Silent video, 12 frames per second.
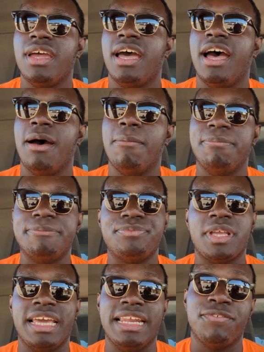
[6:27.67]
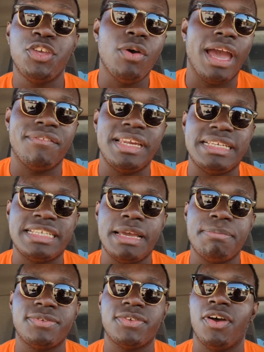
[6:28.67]
Um, and if you have any
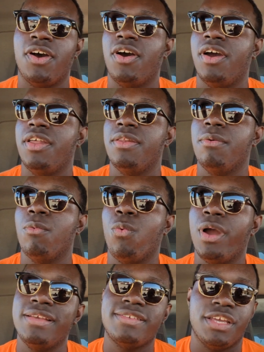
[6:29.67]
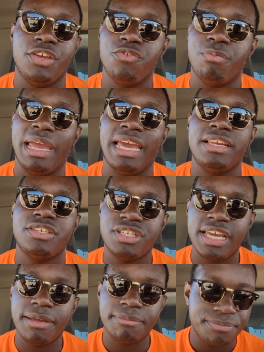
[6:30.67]
tips on ways that you've managed
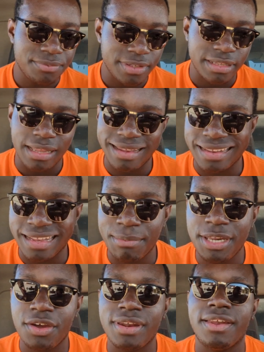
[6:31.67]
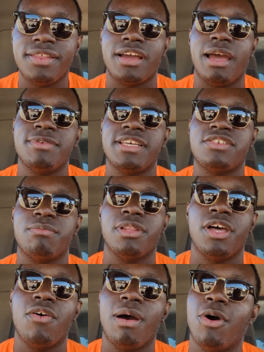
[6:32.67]
it, let me know down in the comment section
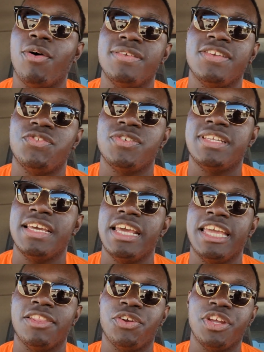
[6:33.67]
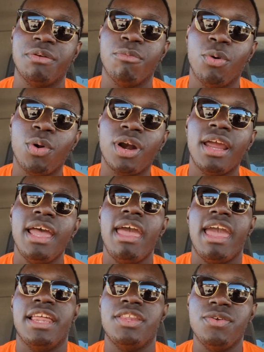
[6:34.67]
below. I'm always interested in learning more,
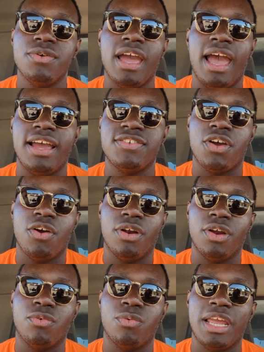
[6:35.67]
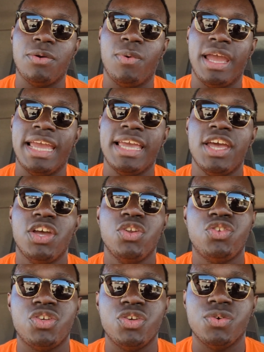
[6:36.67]
and you guys are a great way
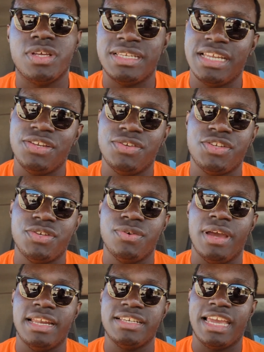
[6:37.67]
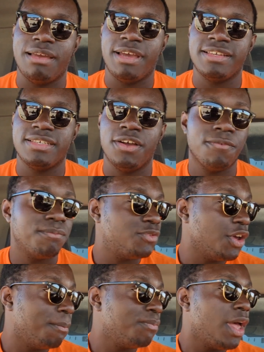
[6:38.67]
to continue to educate myself.
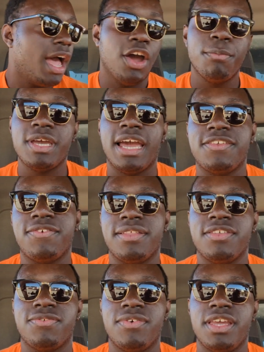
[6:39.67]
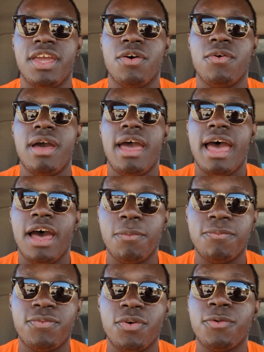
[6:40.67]
So I hope you guys found this video
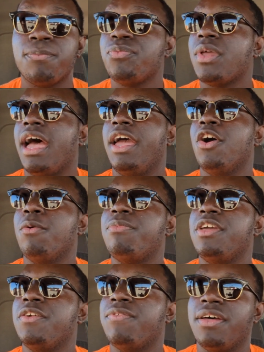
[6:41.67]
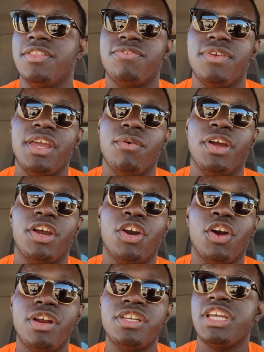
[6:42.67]
helpful. I hope that you found this video
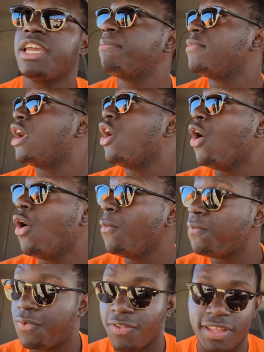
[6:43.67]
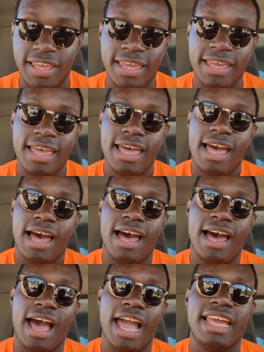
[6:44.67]
encouraging. Hopefully,
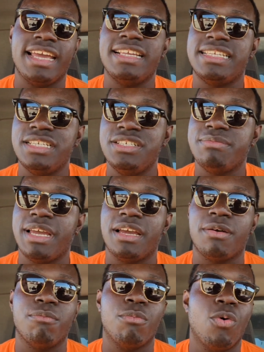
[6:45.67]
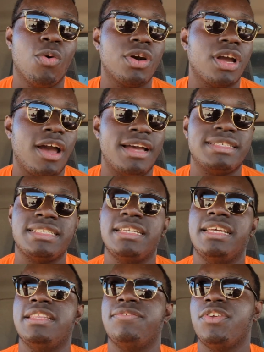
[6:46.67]
uh, I can continue to make more
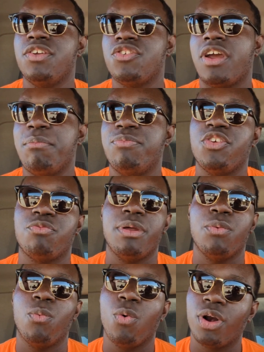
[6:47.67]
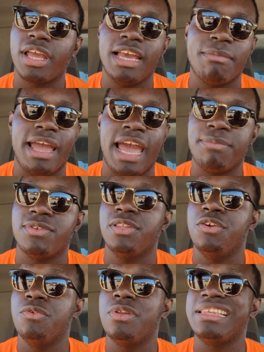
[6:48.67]
content in the future. I've just been working my
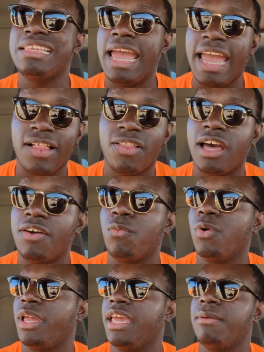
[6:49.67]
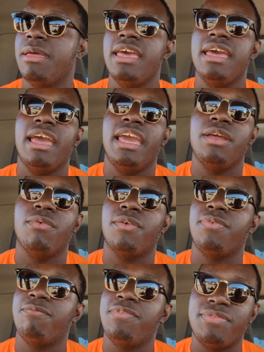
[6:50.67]
absolute tail off, working anywhere
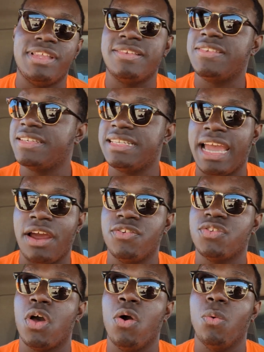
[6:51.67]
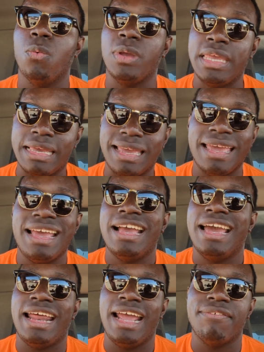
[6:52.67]
from 50 to 60 hours a week,
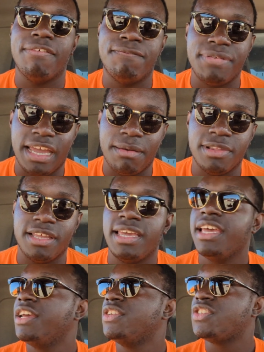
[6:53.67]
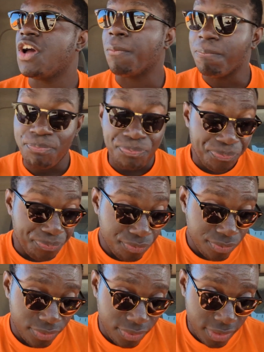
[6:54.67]
and I have a family. So
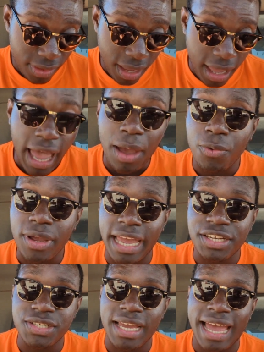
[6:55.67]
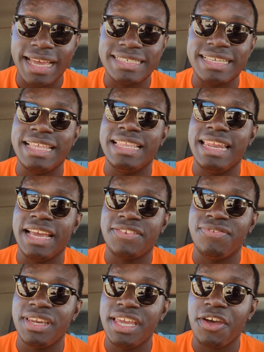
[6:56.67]
I will catch you guys in the next
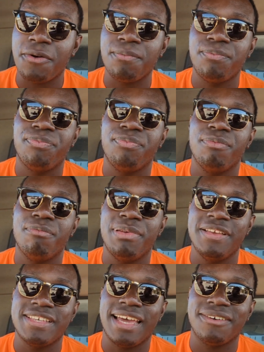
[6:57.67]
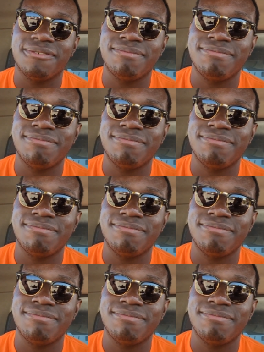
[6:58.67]
video. Peace out.